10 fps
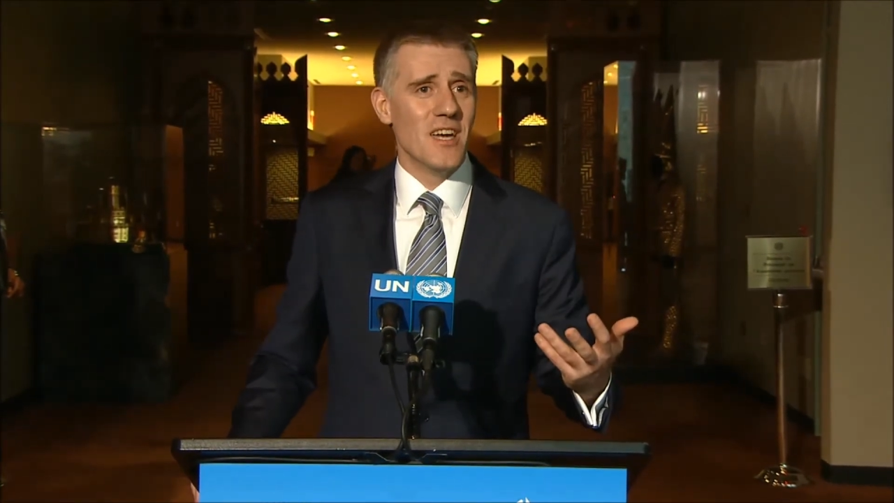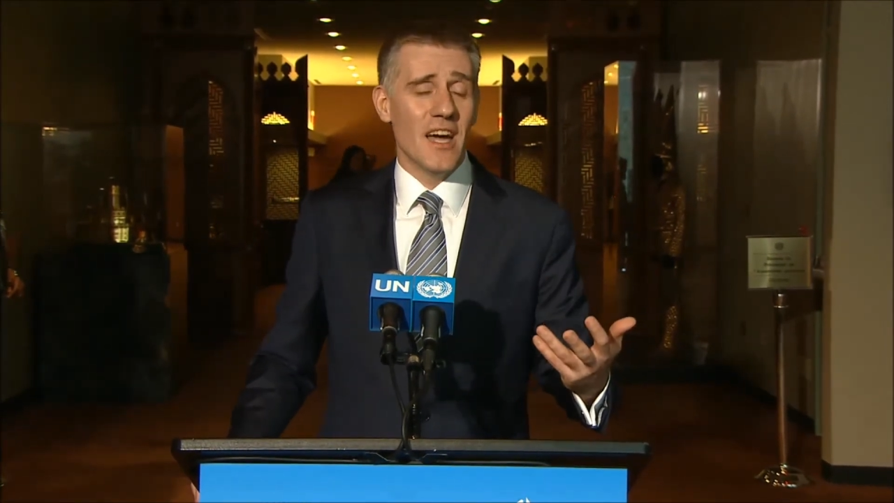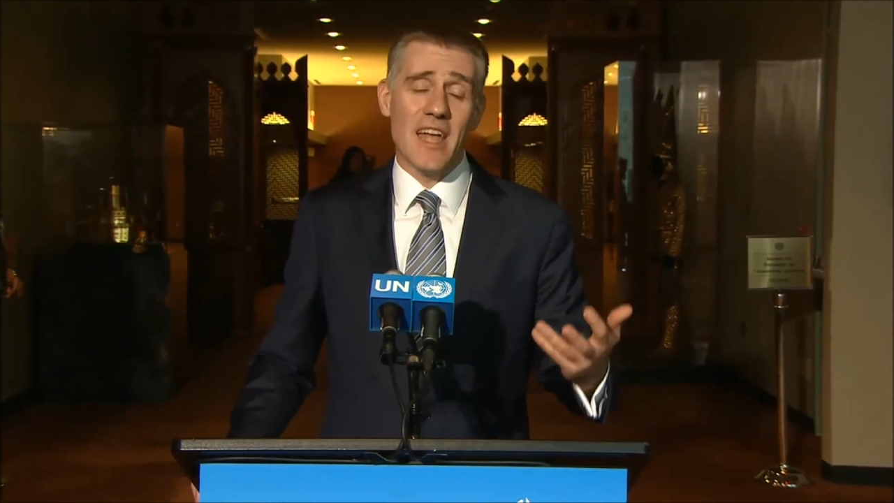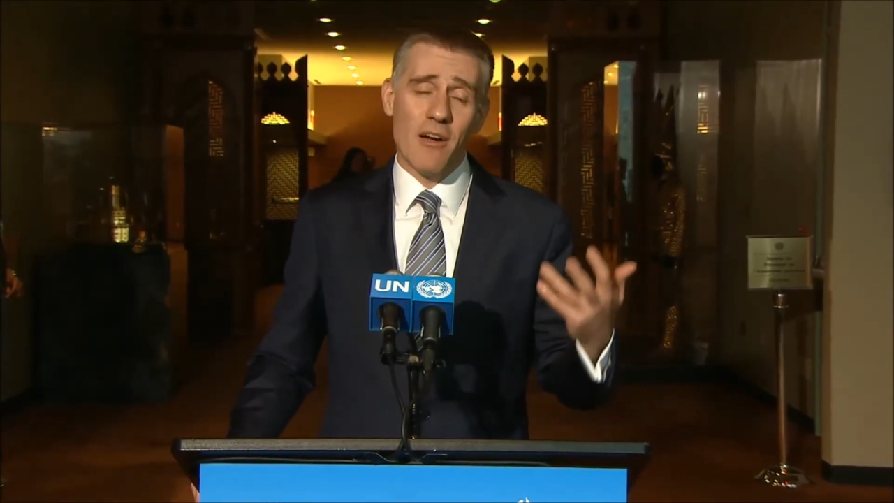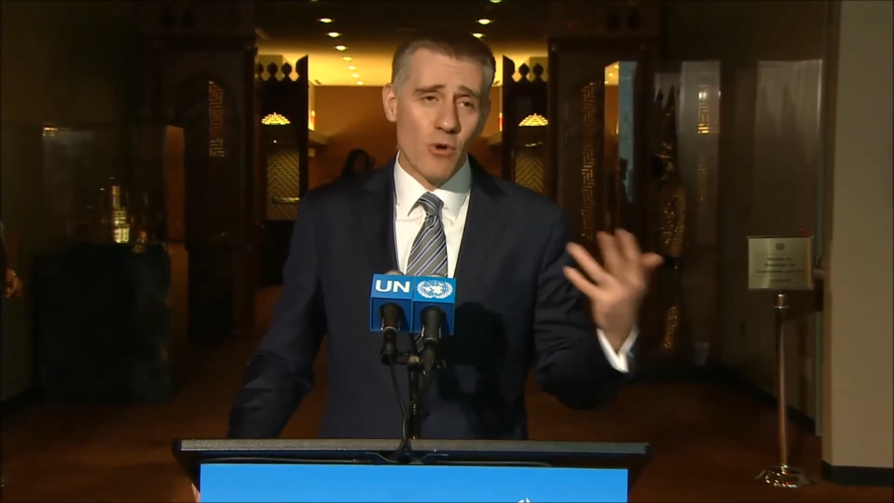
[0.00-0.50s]

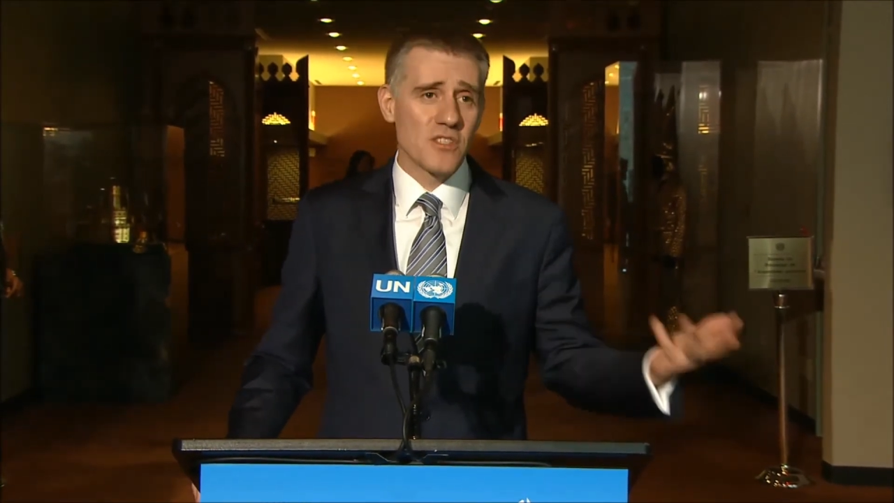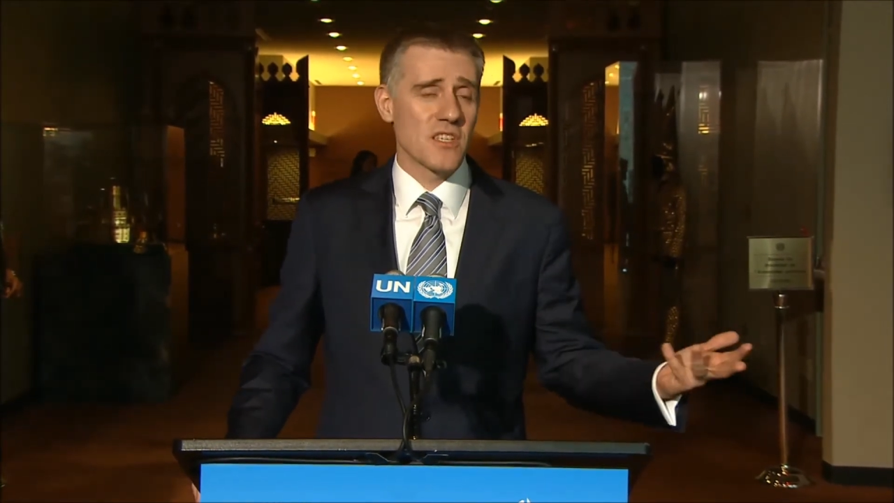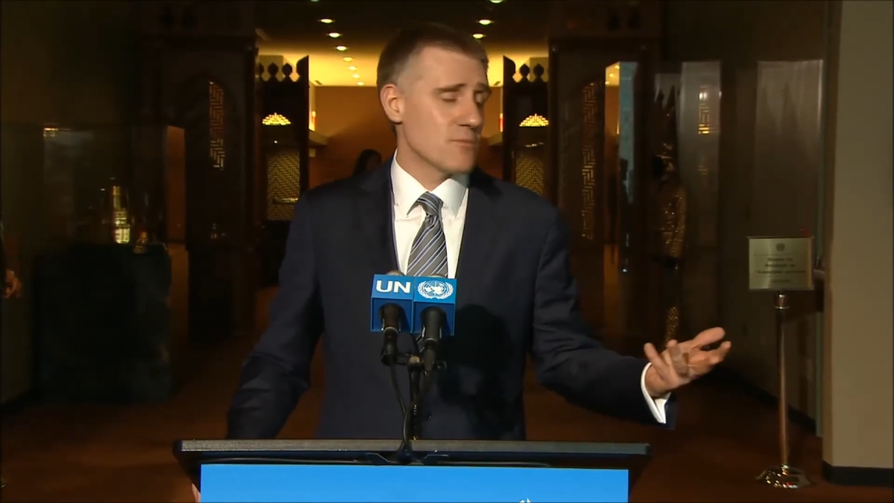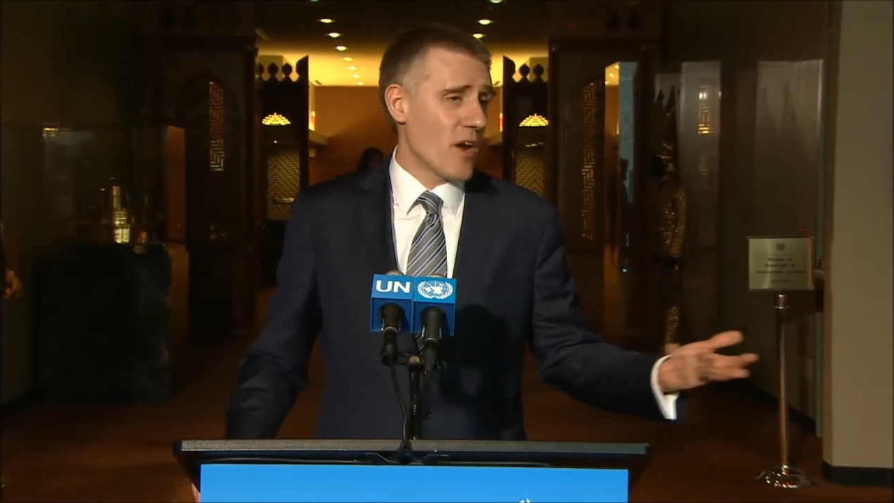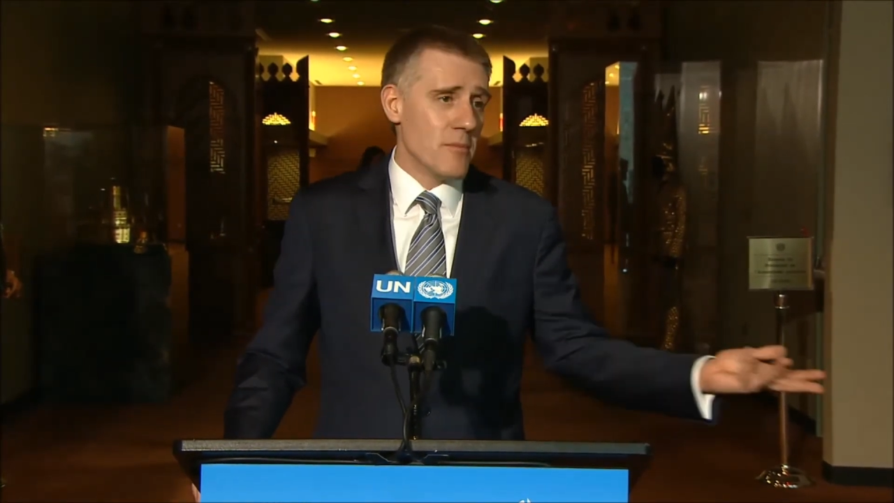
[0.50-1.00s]
and I was
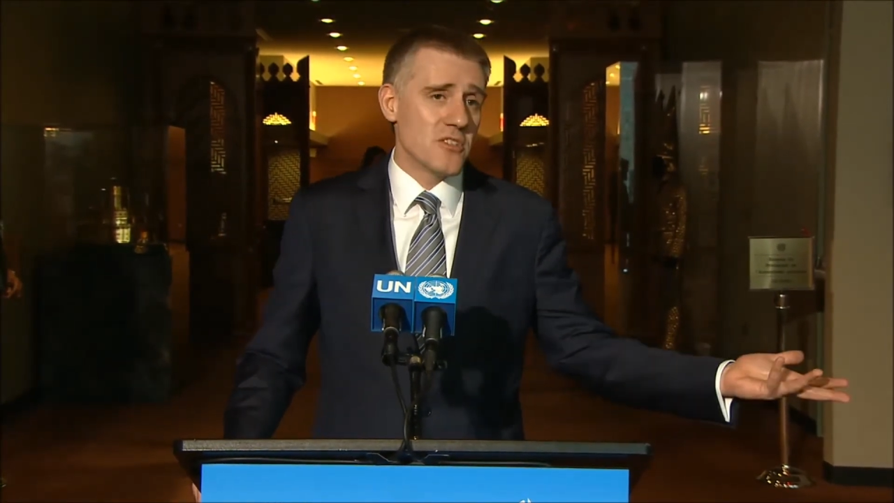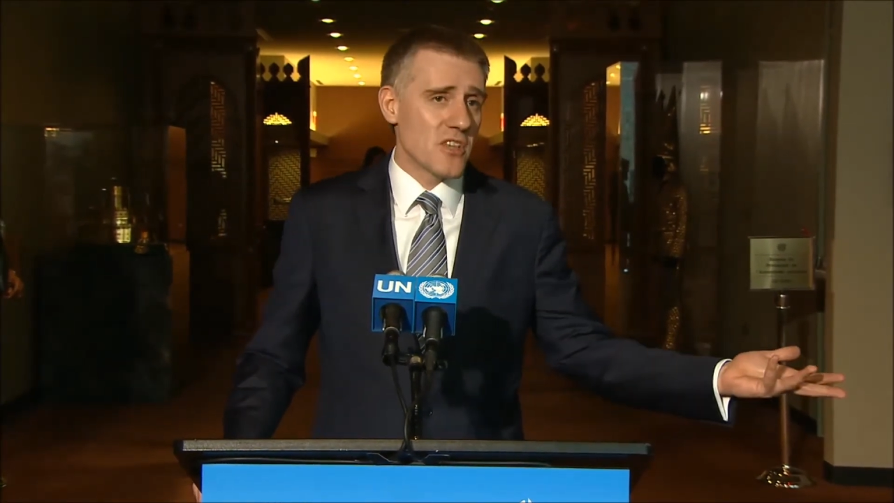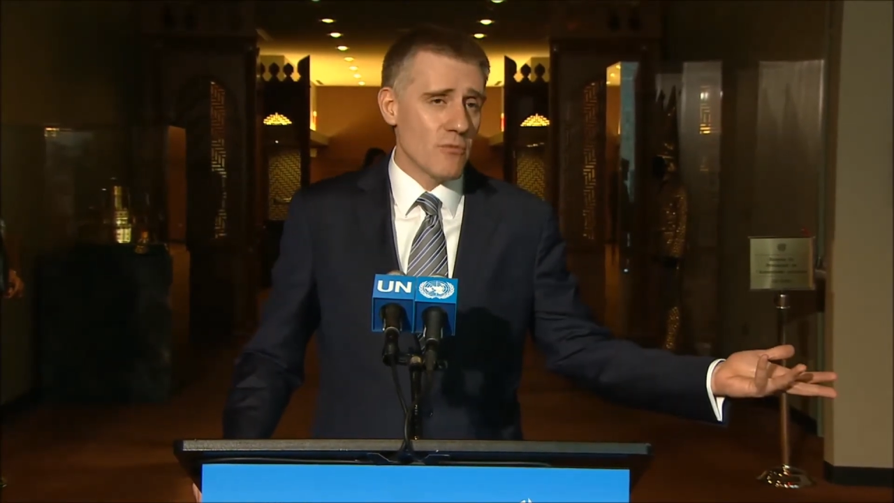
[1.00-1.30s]
as prime minister.